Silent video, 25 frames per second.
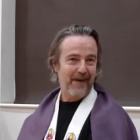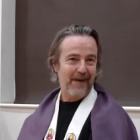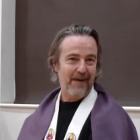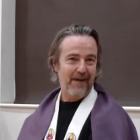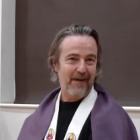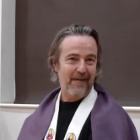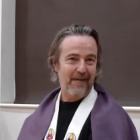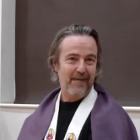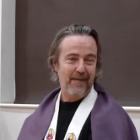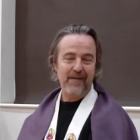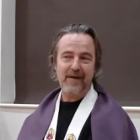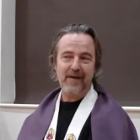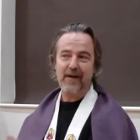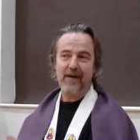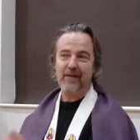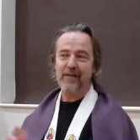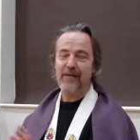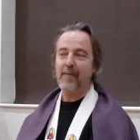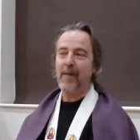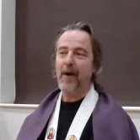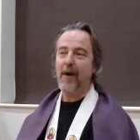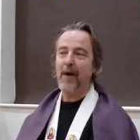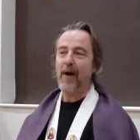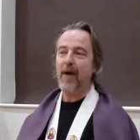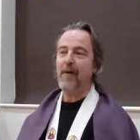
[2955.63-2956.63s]
There's a lovely
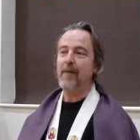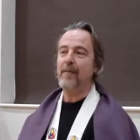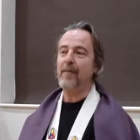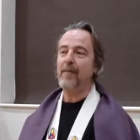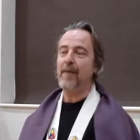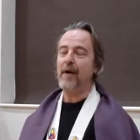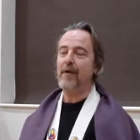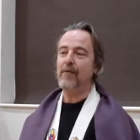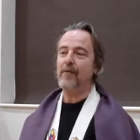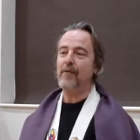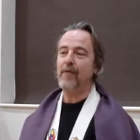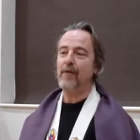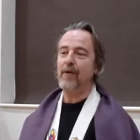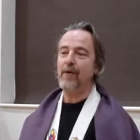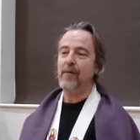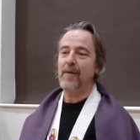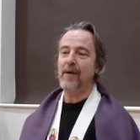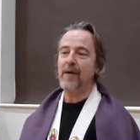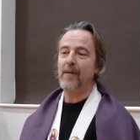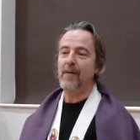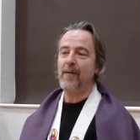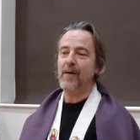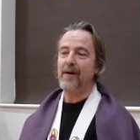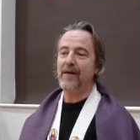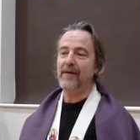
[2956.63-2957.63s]
poem by
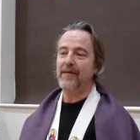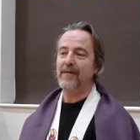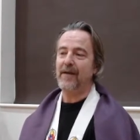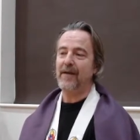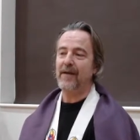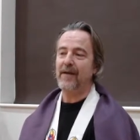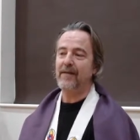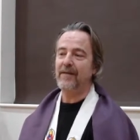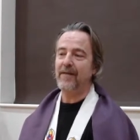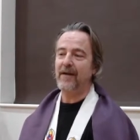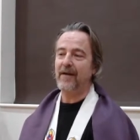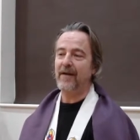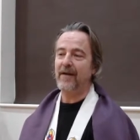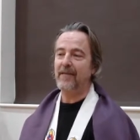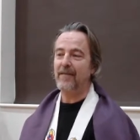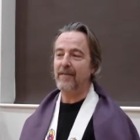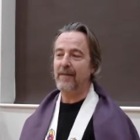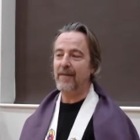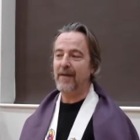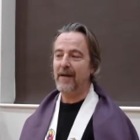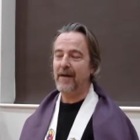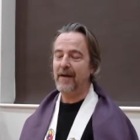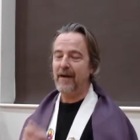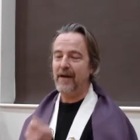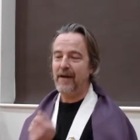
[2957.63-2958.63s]
Rumi where he says,
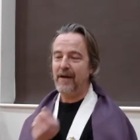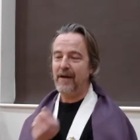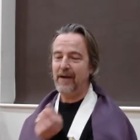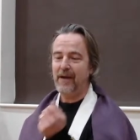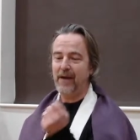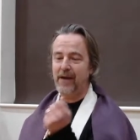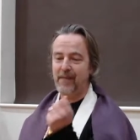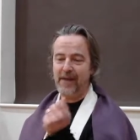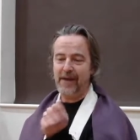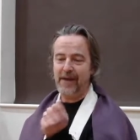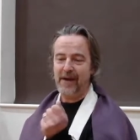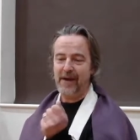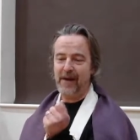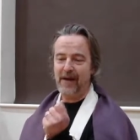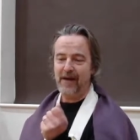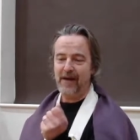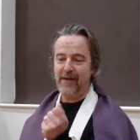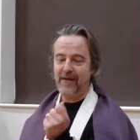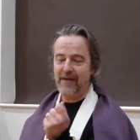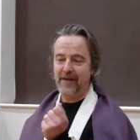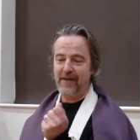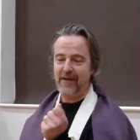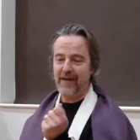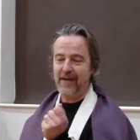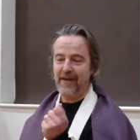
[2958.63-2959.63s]
be like
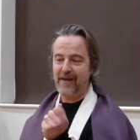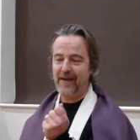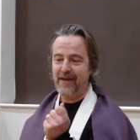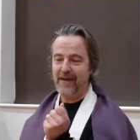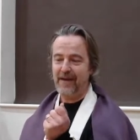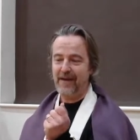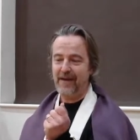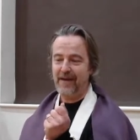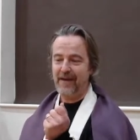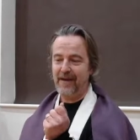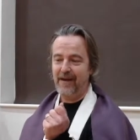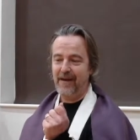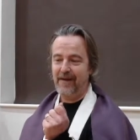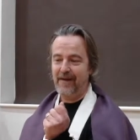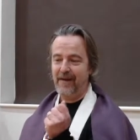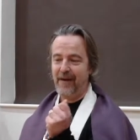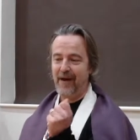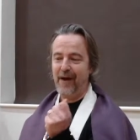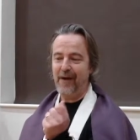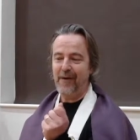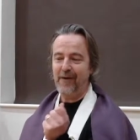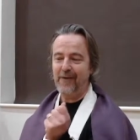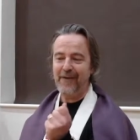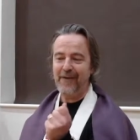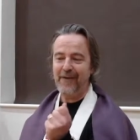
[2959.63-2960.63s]
the
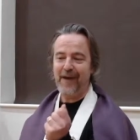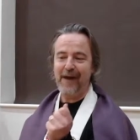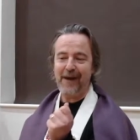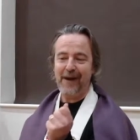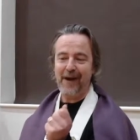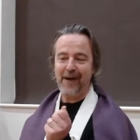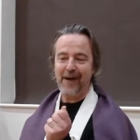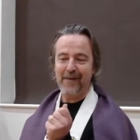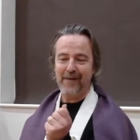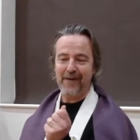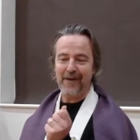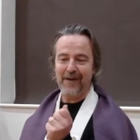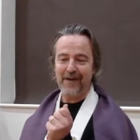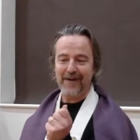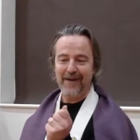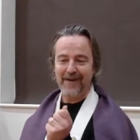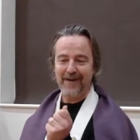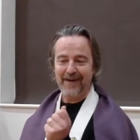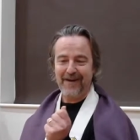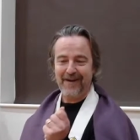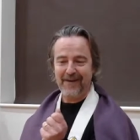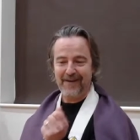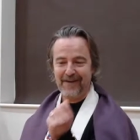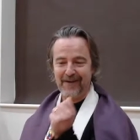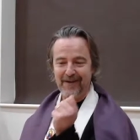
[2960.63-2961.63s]
hotel owner
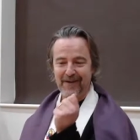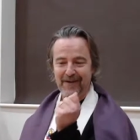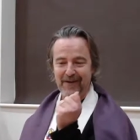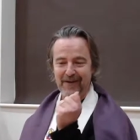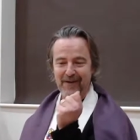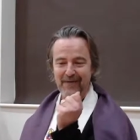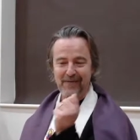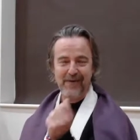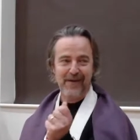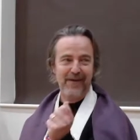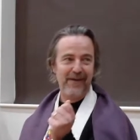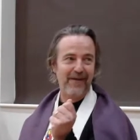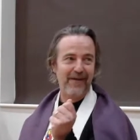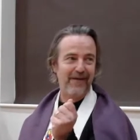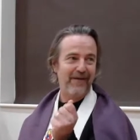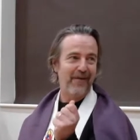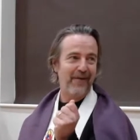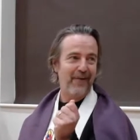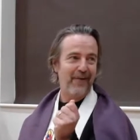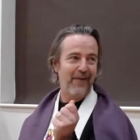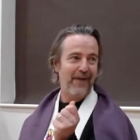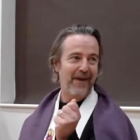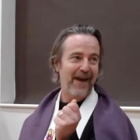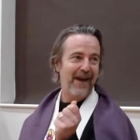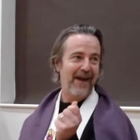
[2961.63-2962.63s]
that greets all
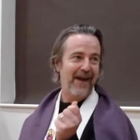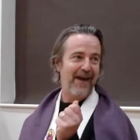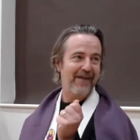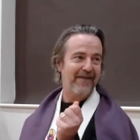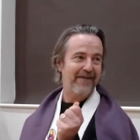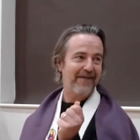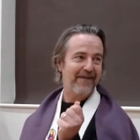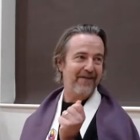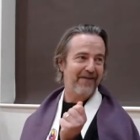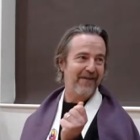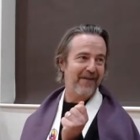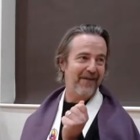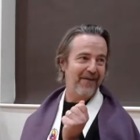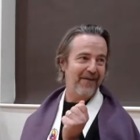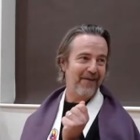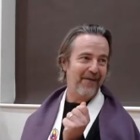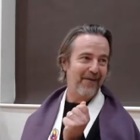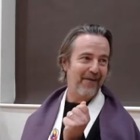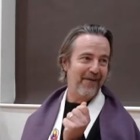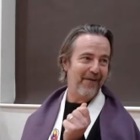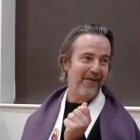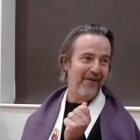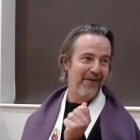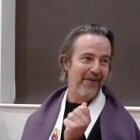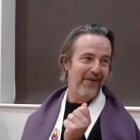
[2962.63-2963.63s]
the guests at the
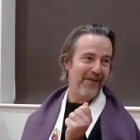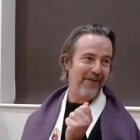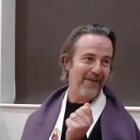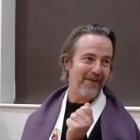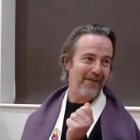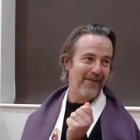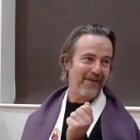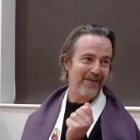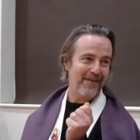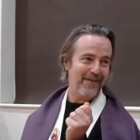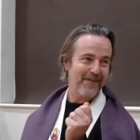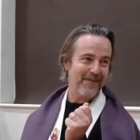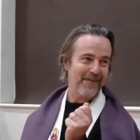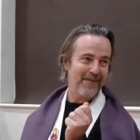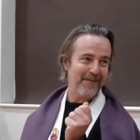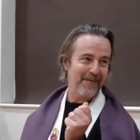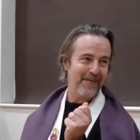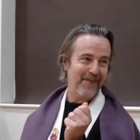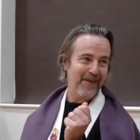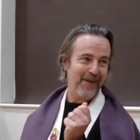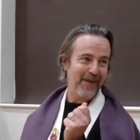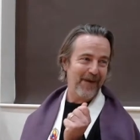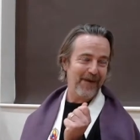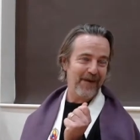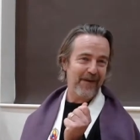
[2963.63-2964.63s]
door.
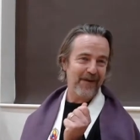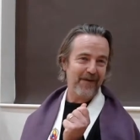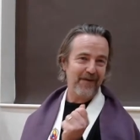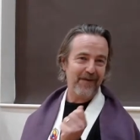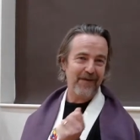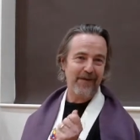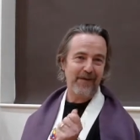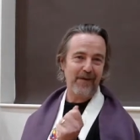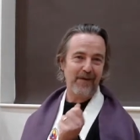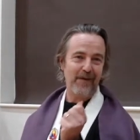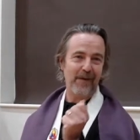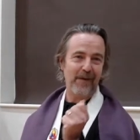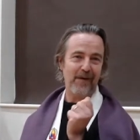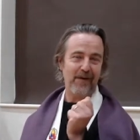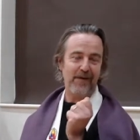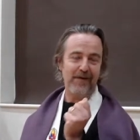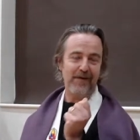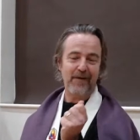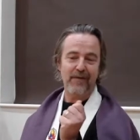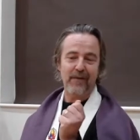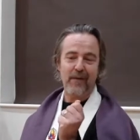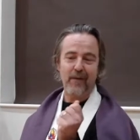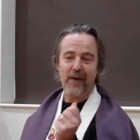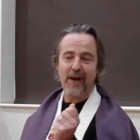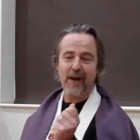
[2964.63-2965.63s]
So this quality
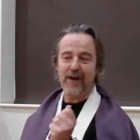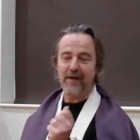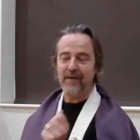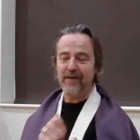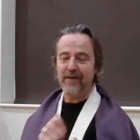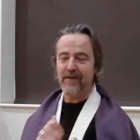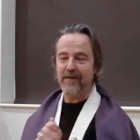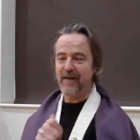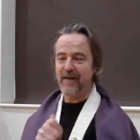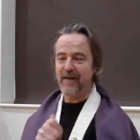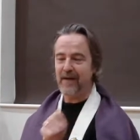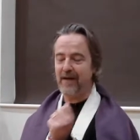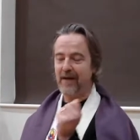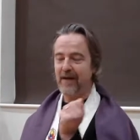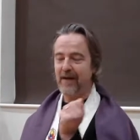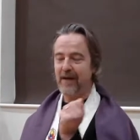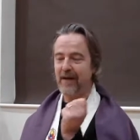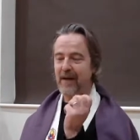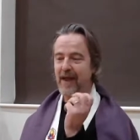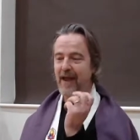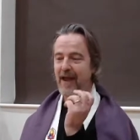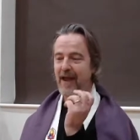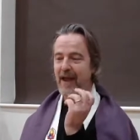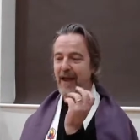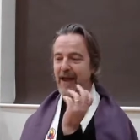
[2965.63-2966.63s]
of awareness that
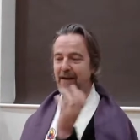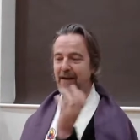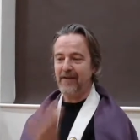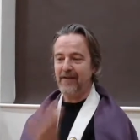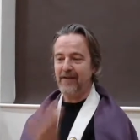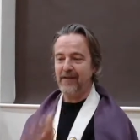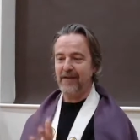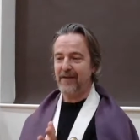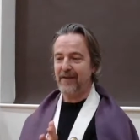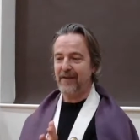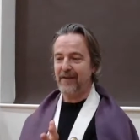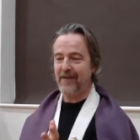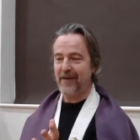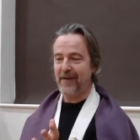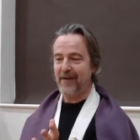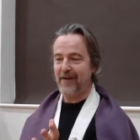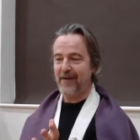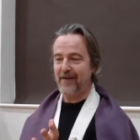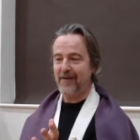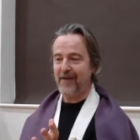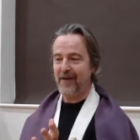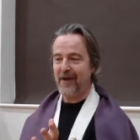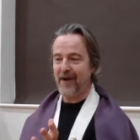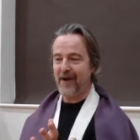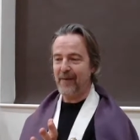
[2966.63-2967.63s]
anything that
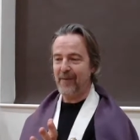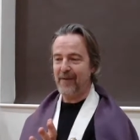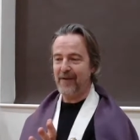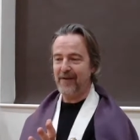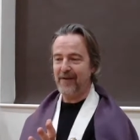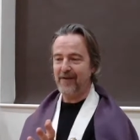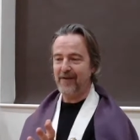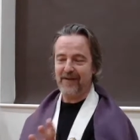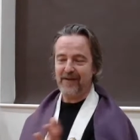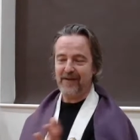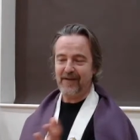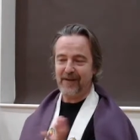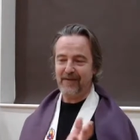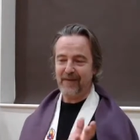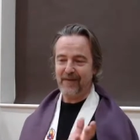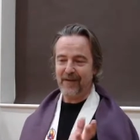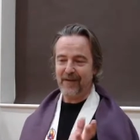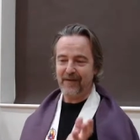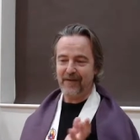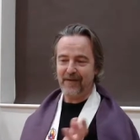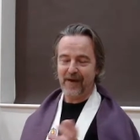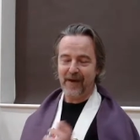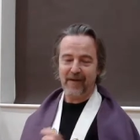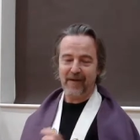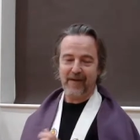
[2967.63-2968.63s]
turns up, and he says, even
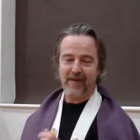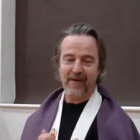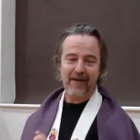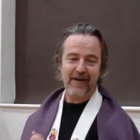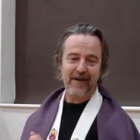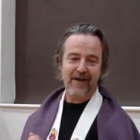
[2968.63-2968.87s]
if they're